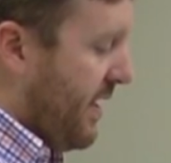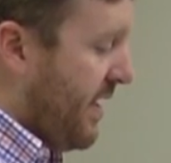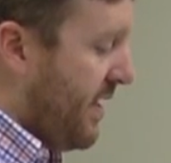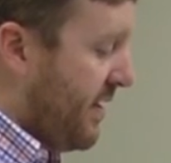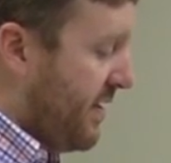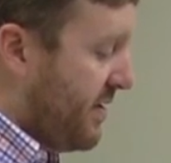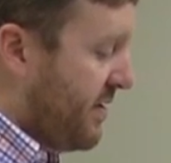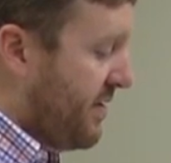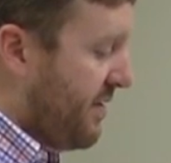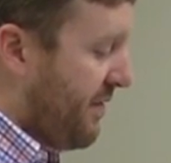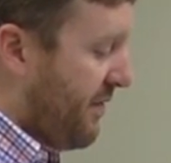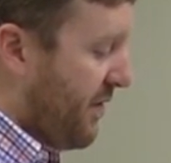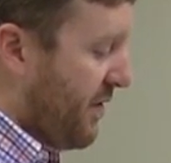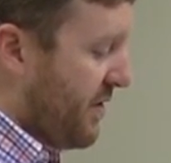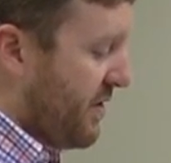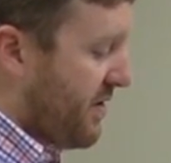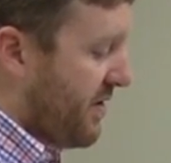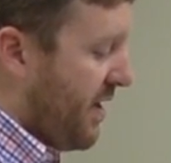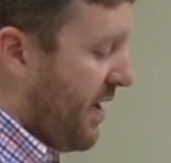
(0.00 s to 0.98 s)
it is the
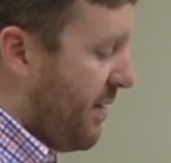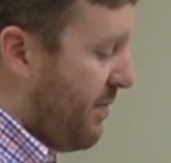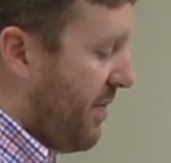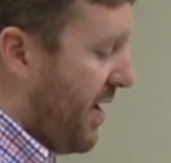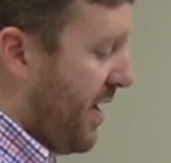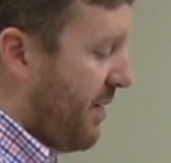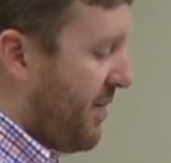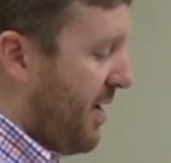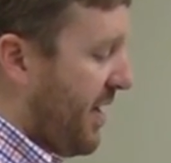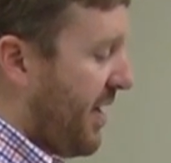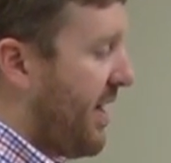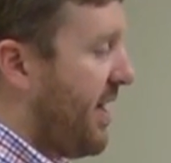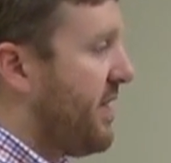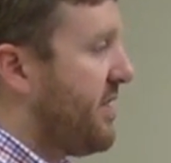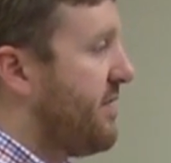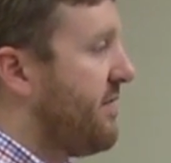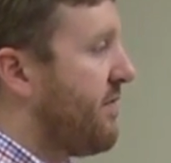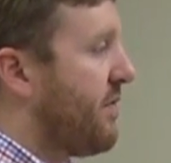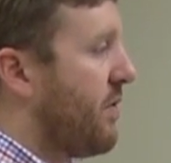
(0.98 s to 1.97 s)
first line pain
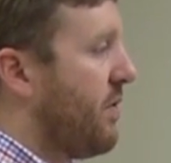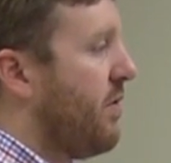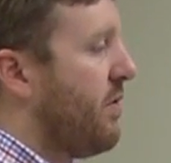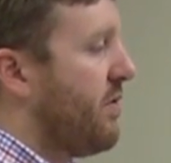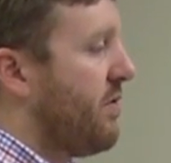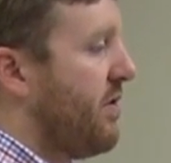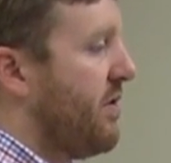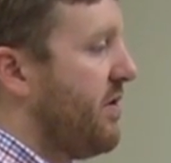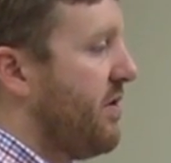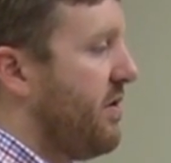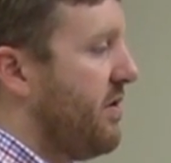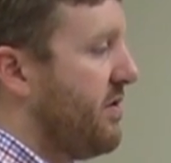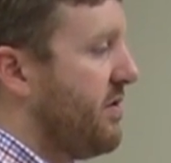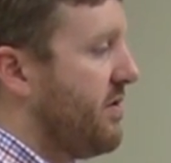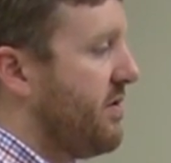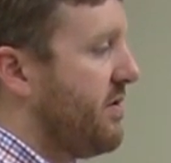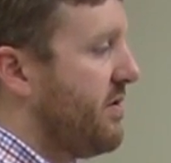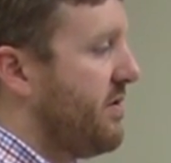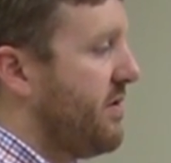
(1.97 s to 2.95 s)
medication for older
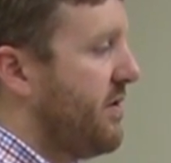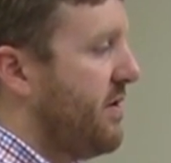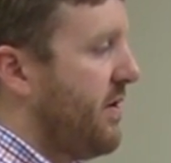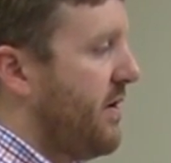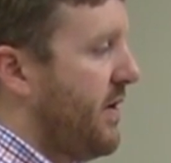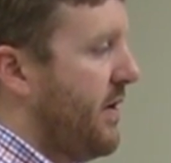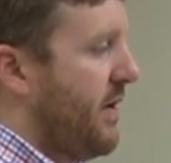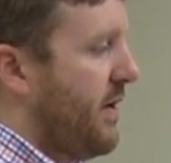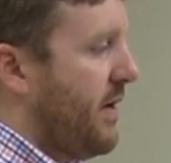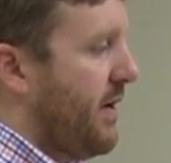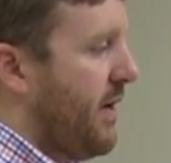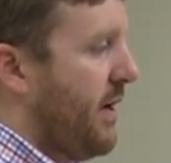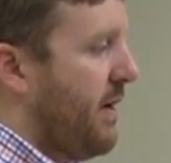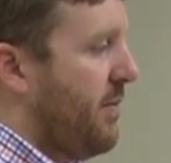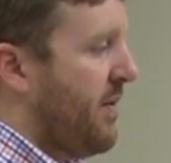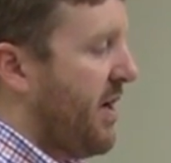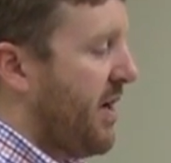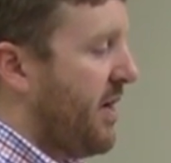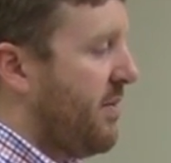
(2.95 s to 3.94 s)
adults.
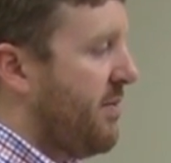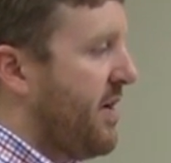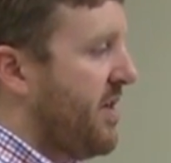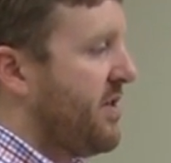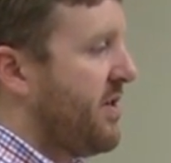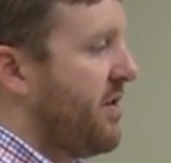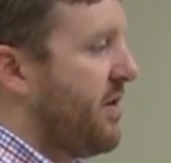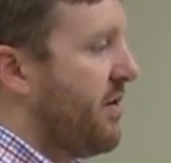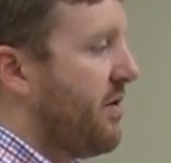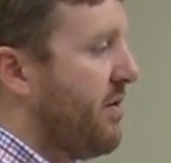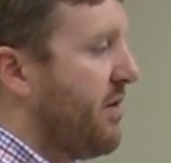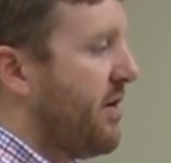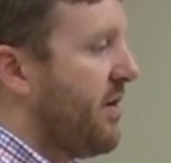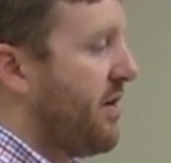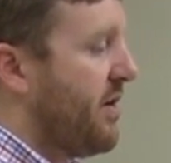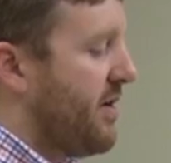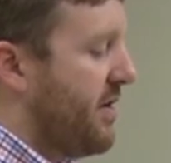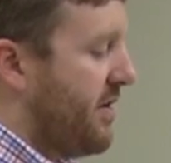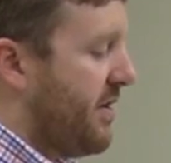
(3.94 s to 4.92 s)
Um, like you mentioned
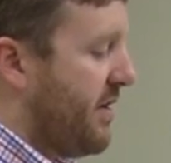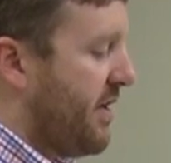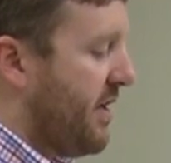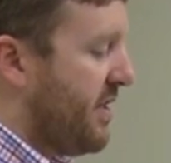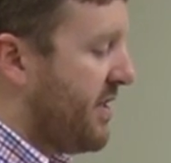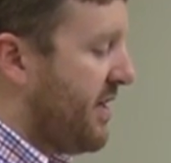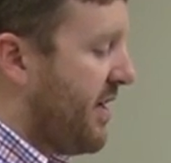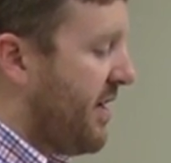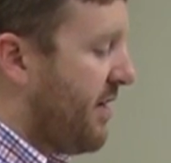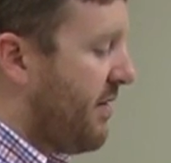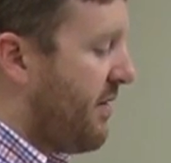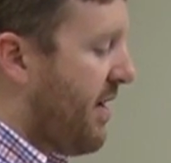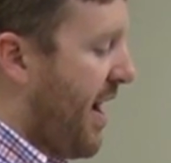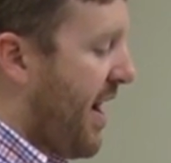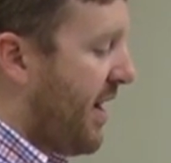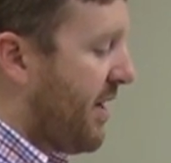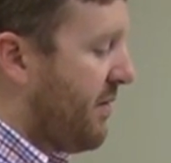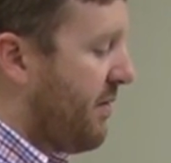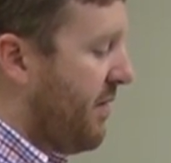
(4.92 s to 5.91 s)
earlier, it doesn't
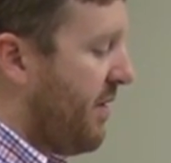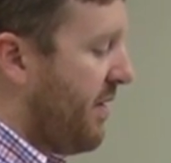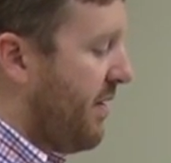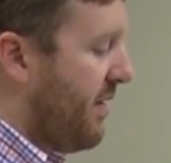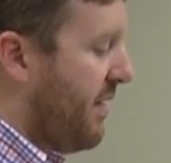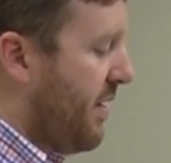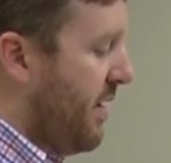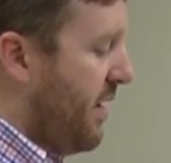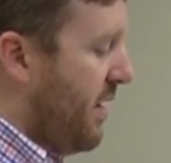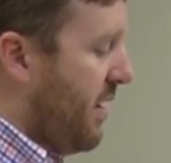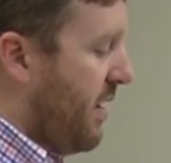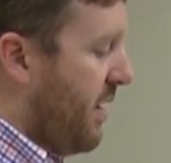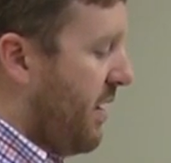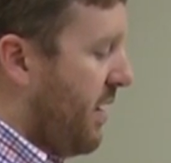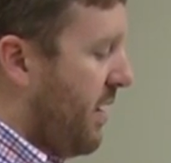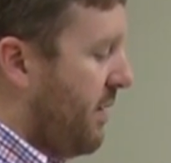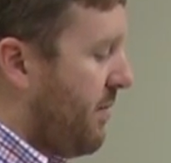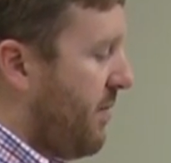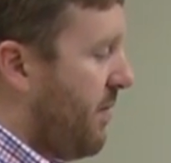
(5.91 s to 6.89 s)
interact with
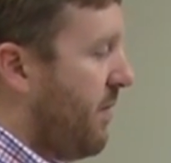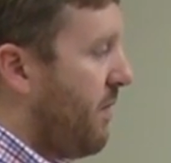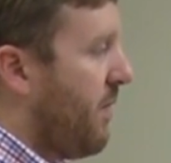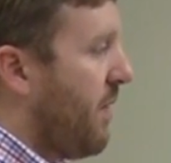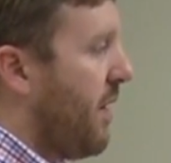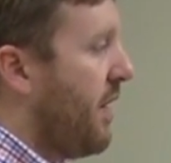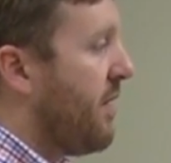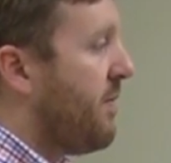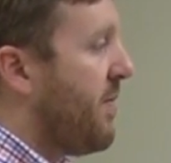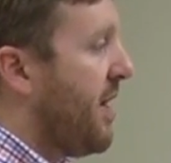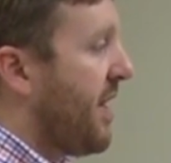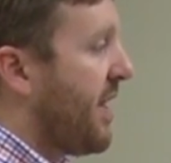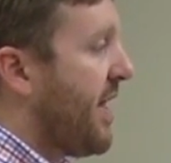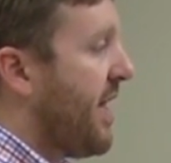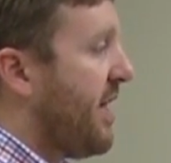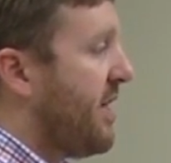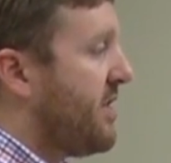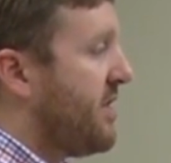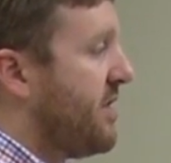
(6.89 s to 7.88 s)
um, other
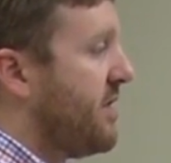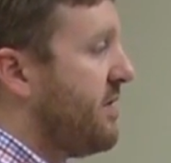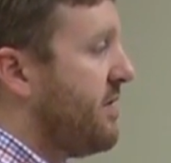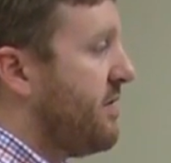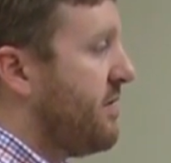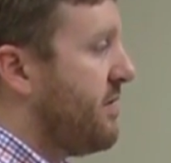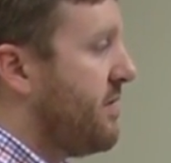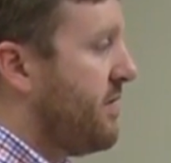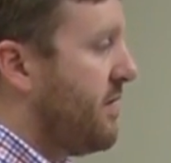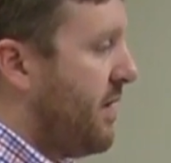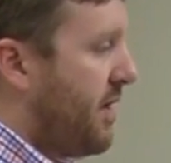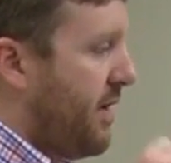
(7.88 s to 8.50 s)
medications,